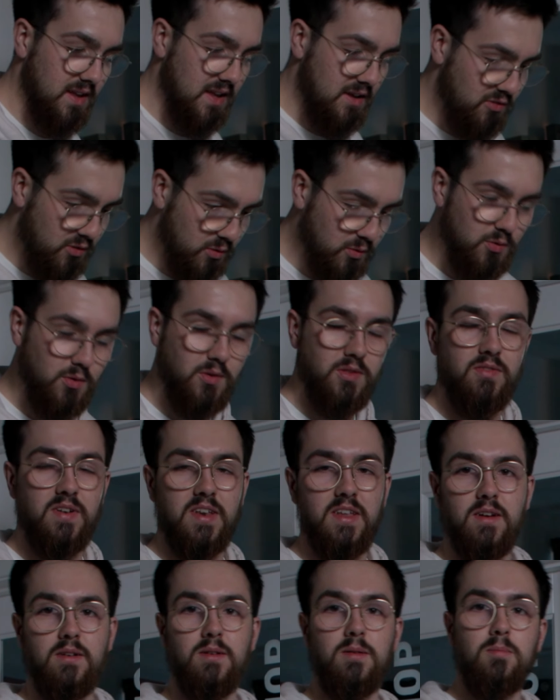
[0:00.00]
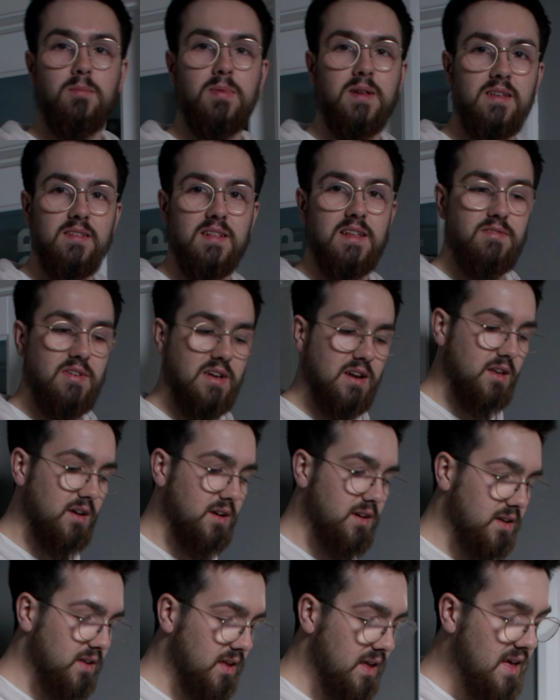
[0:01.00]
If you enjoyed the video, please leave it a
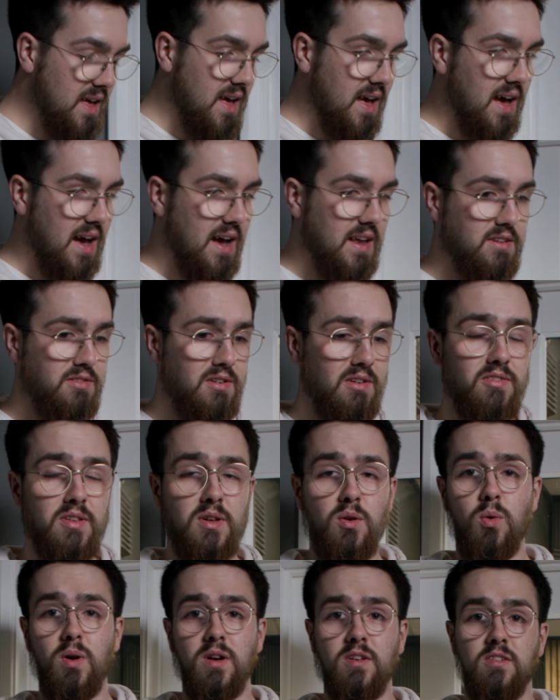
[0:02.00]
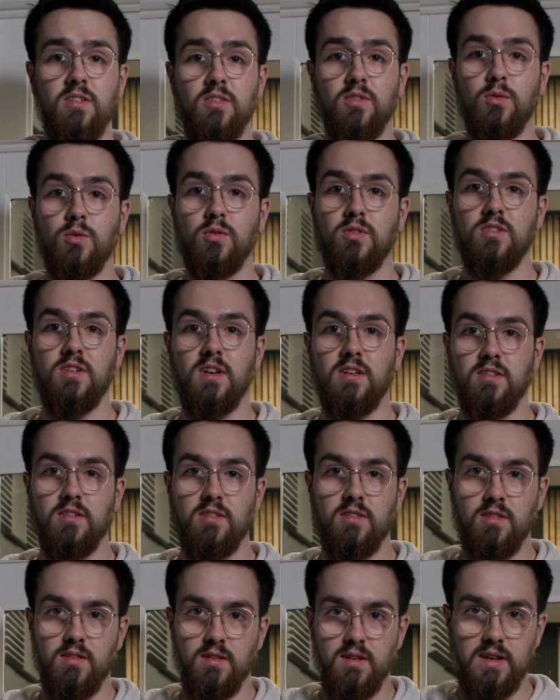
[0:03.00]
like. And if you have any questions or
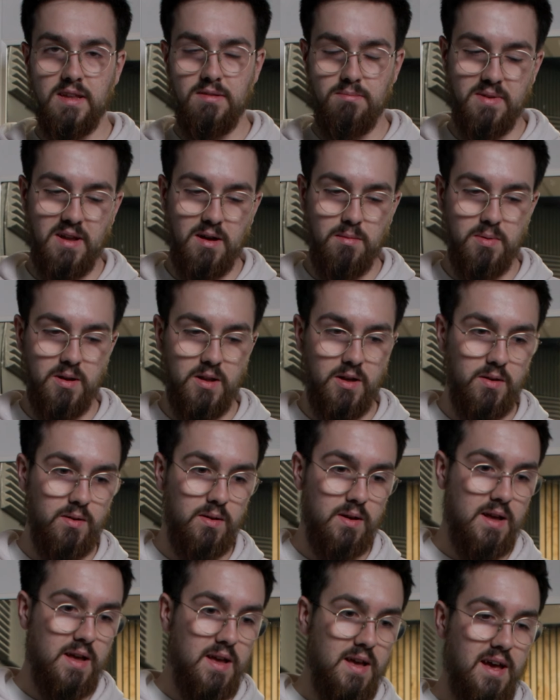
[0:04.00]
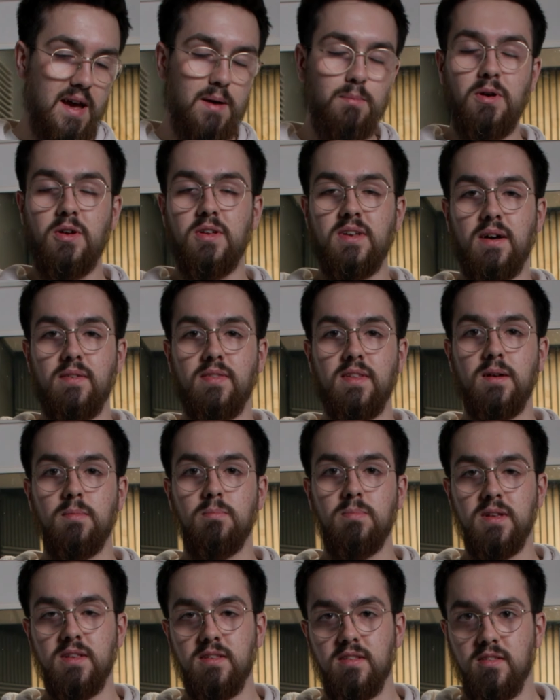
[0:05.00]
suggestions, leave them down below. And while you're down there,
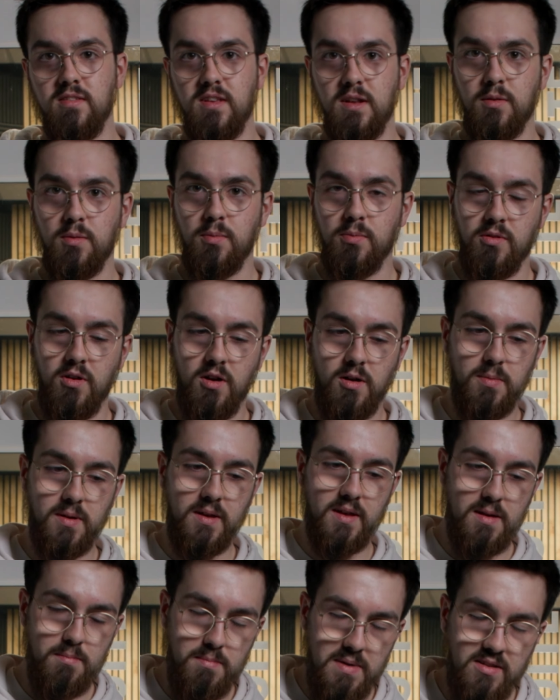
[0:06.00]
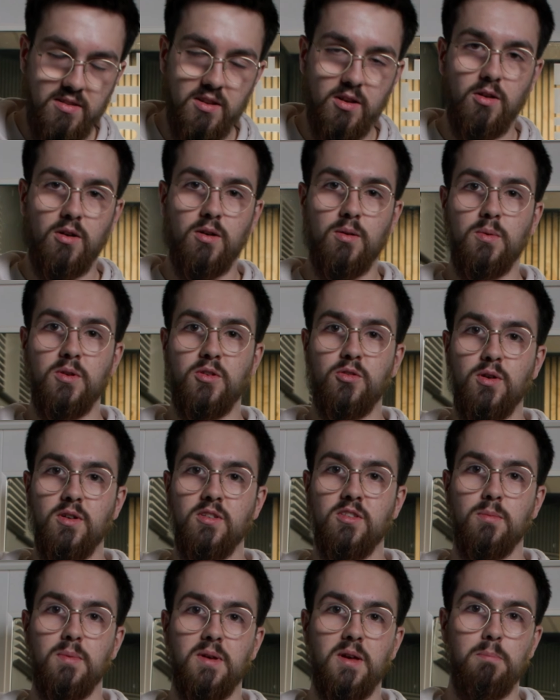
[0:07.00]
please consider subscribing. It means a lot. We're trying
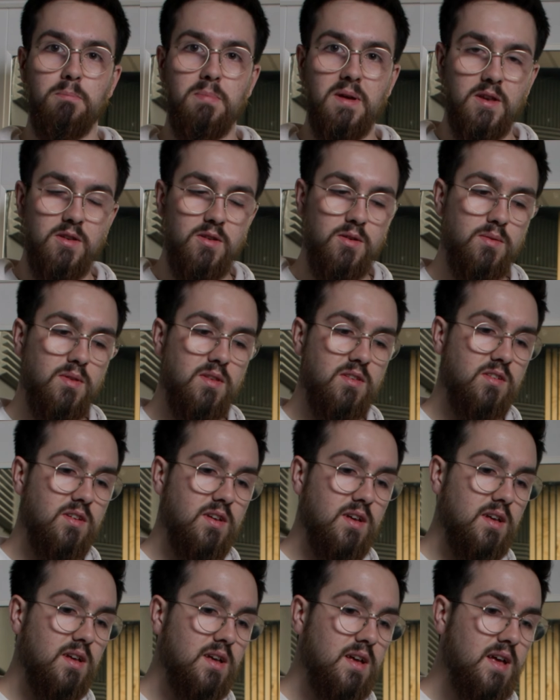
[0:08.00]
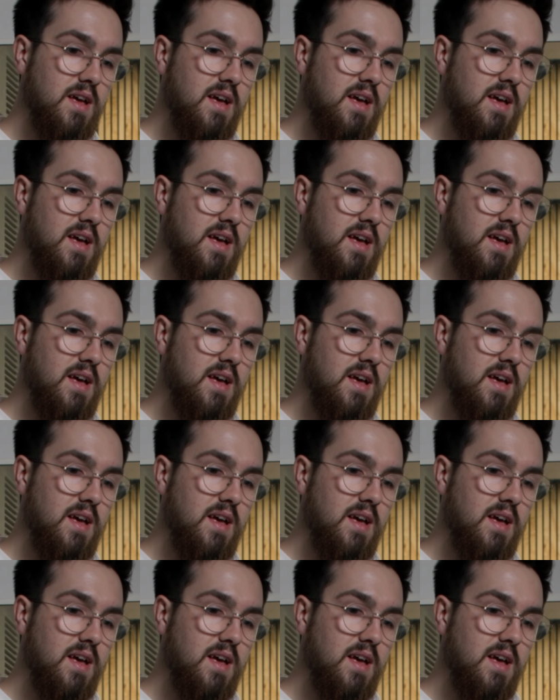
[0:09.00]
something a bit new this year.